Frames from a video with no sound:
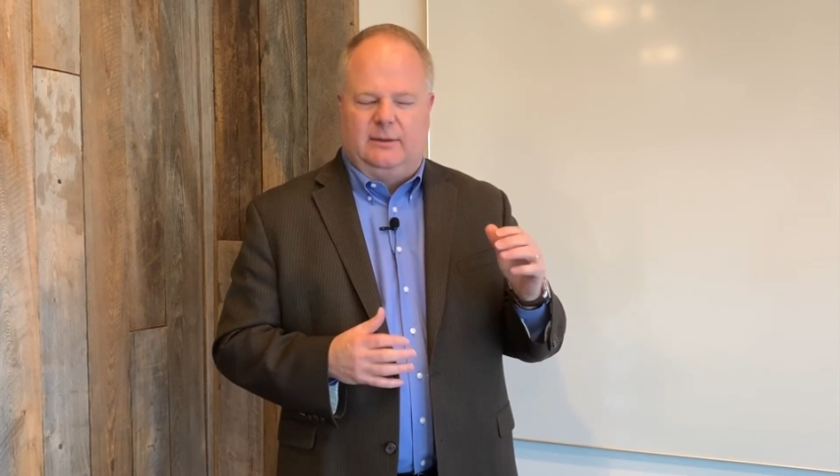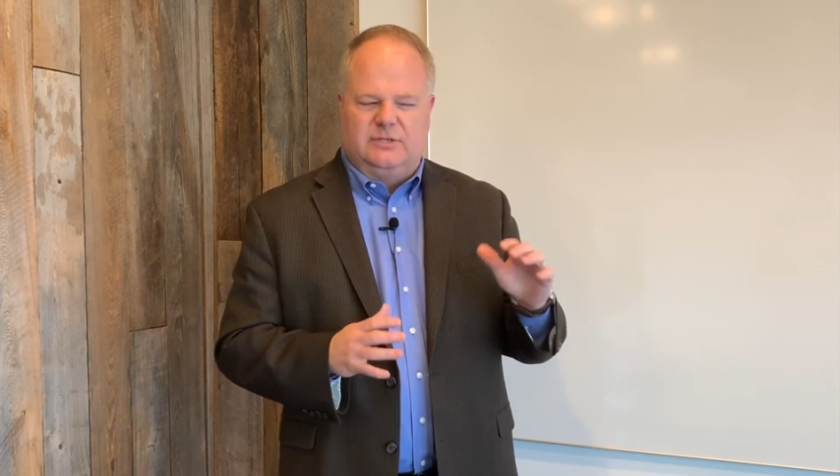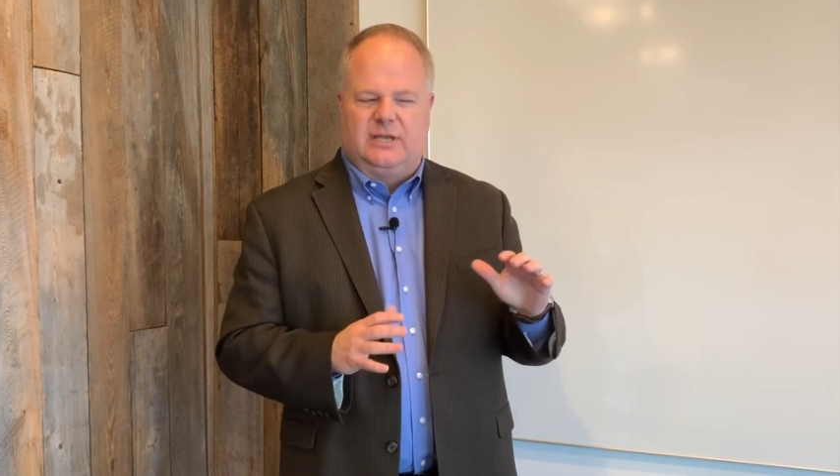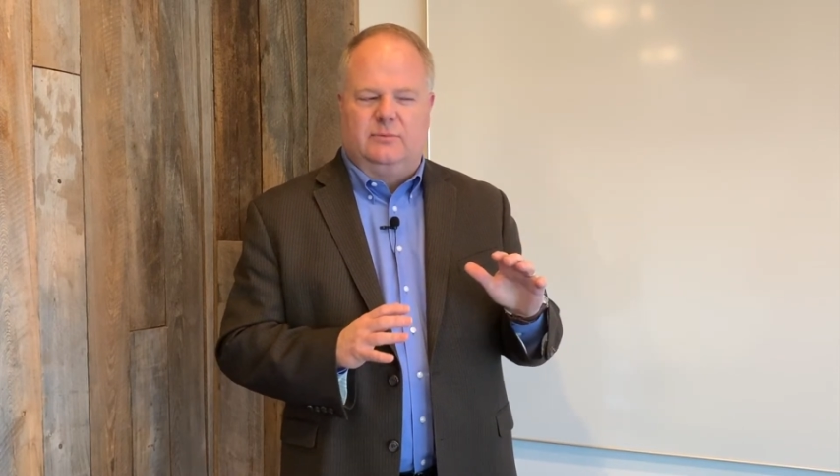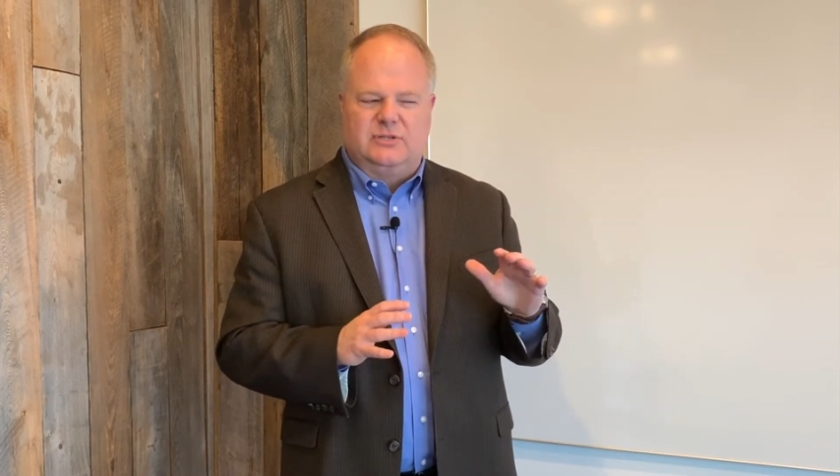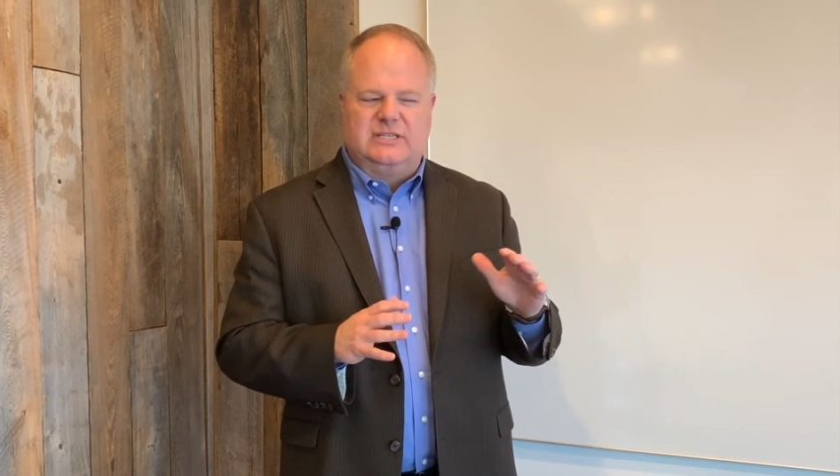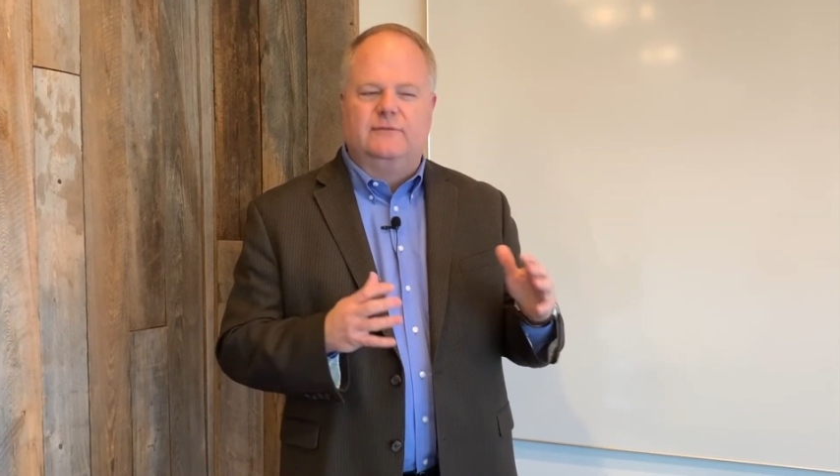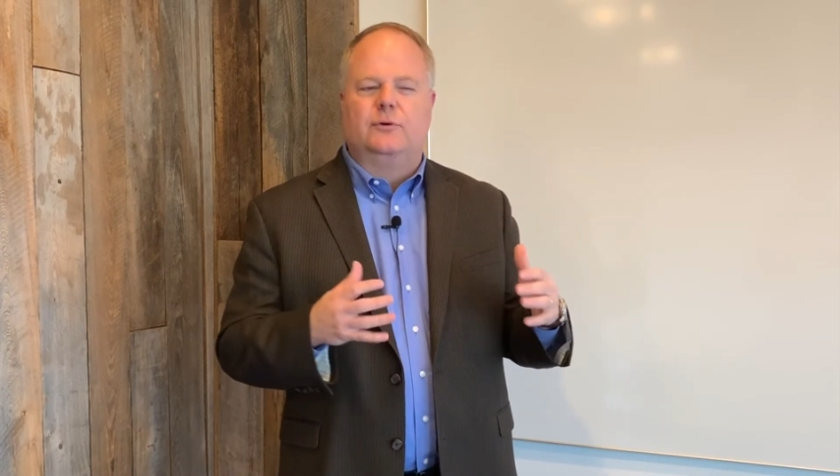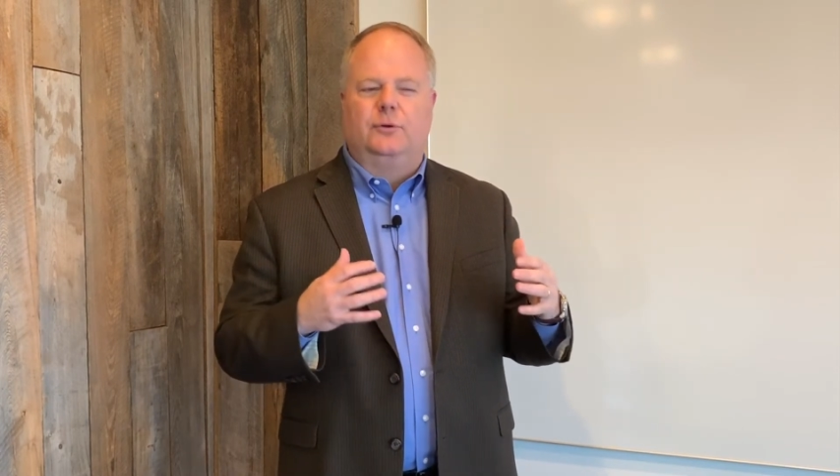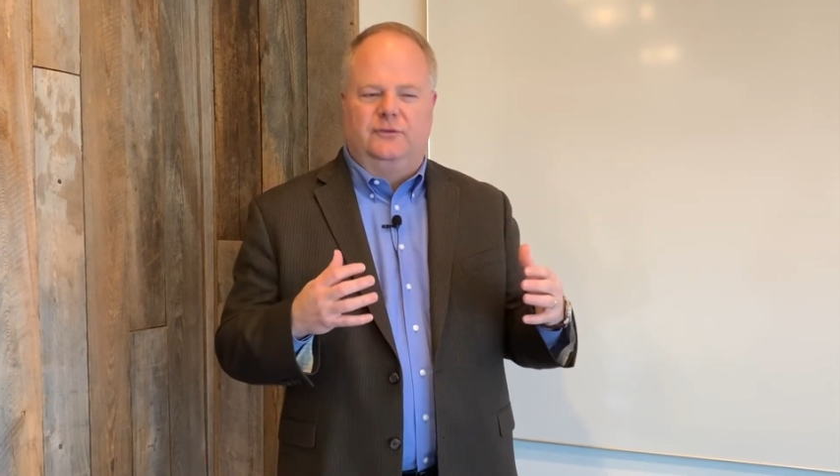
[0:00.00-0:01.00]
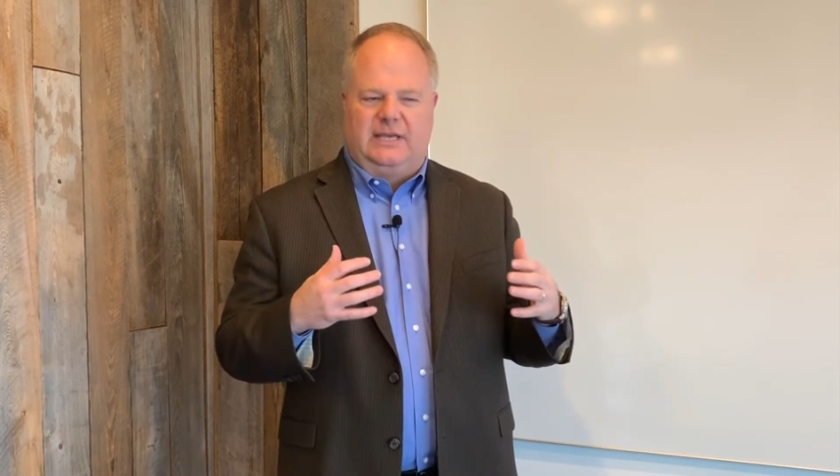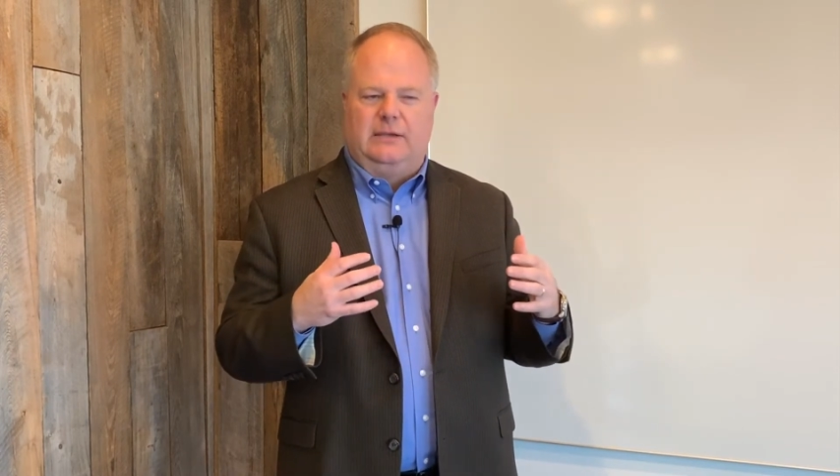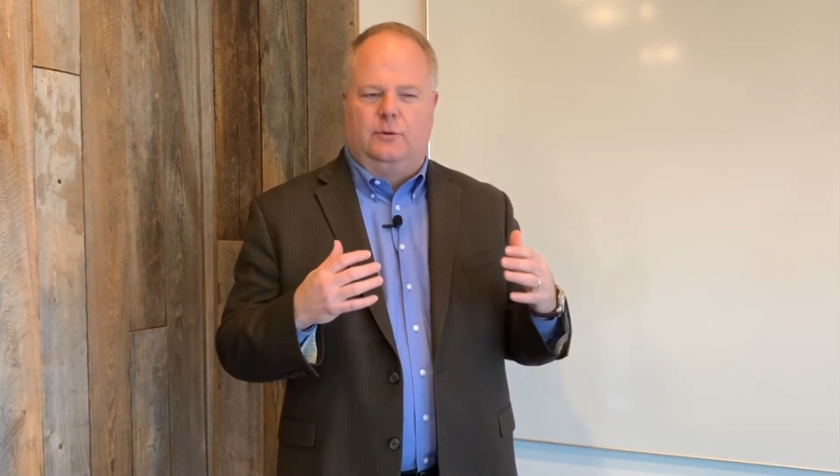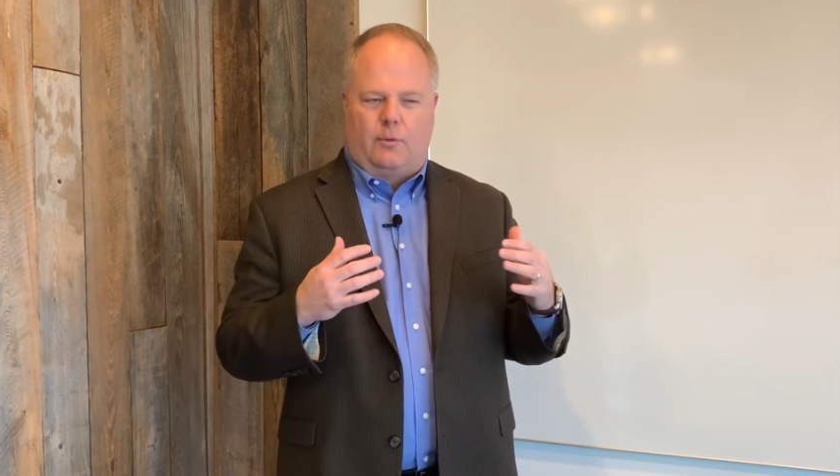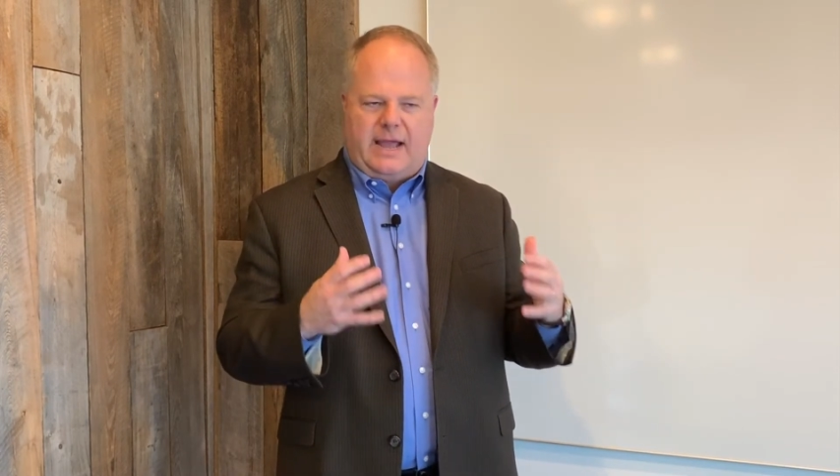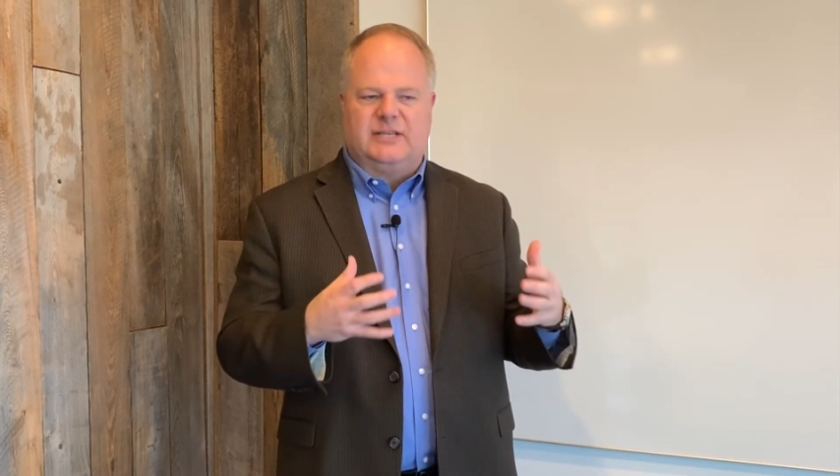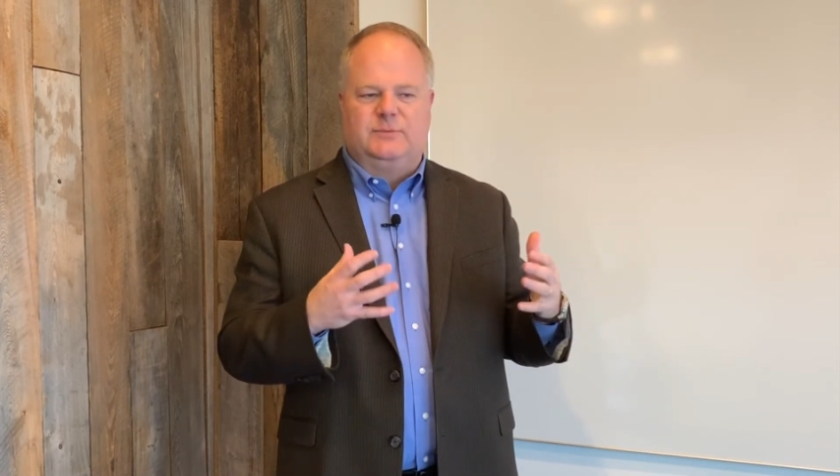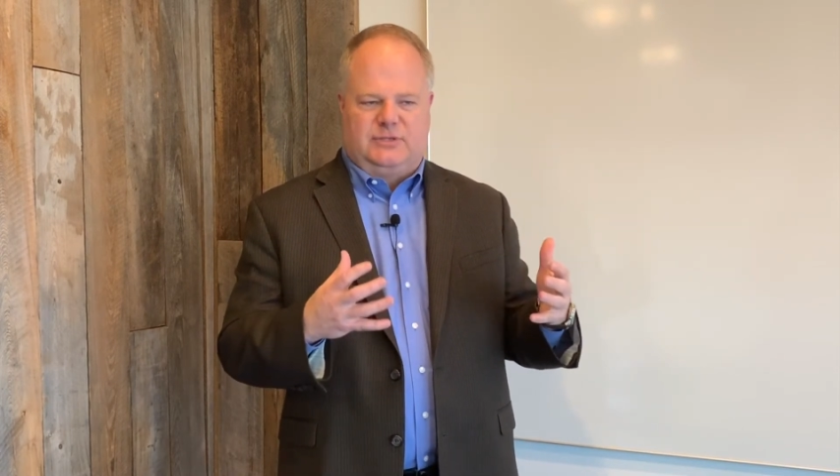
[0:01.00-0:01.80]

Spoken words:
It was difficult to grasp